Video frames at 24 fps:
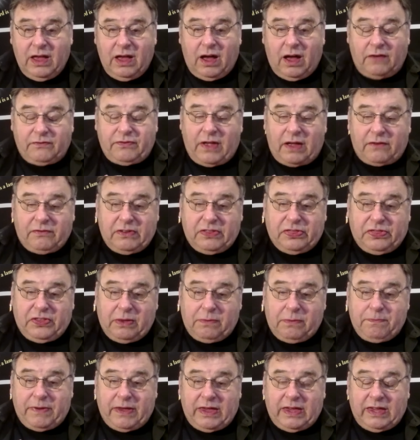of
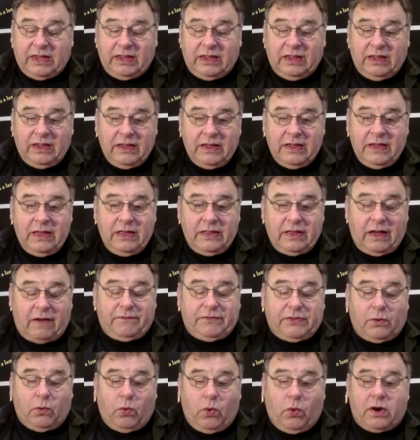everything being of
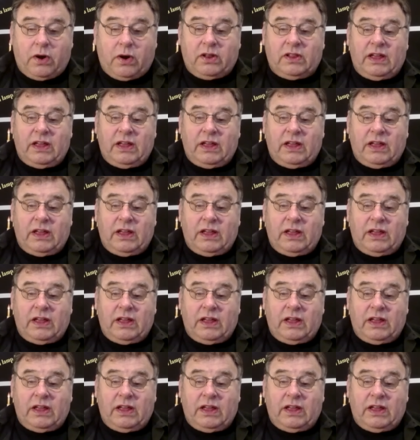the water